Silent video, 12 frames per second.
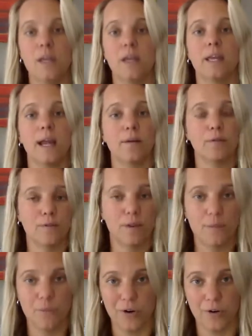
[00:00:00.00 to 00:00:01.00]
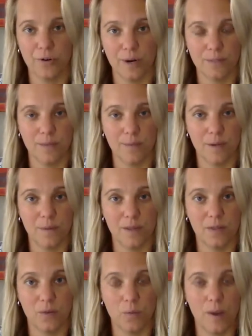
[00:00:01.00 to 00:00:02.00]
get rid of any programs that might be in
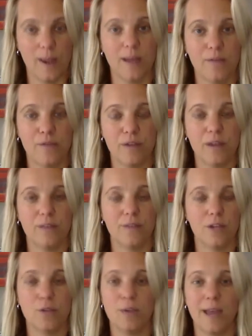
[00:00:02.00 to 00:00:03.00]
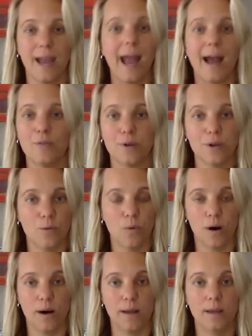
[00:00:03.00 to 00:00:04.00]
the way of thinking that you can't have what you
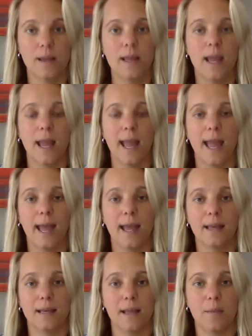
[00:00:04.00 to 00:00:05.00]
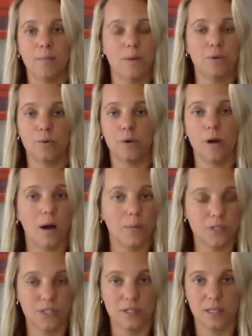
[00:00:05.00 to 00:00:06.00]
want, and be able to
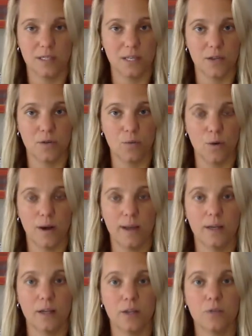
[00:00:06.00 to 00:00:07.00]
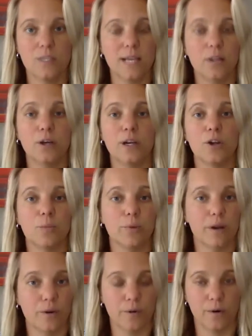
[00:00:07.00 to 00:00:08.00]
accomplish the things that you want. Take a look at your
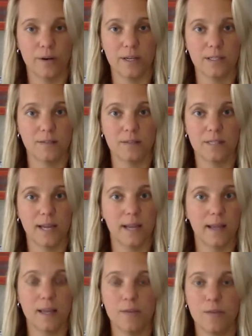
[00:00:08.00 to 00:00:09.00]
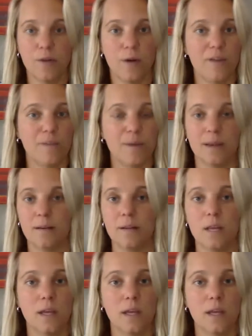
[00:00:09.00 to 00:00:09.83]
priorities and say, even though I've been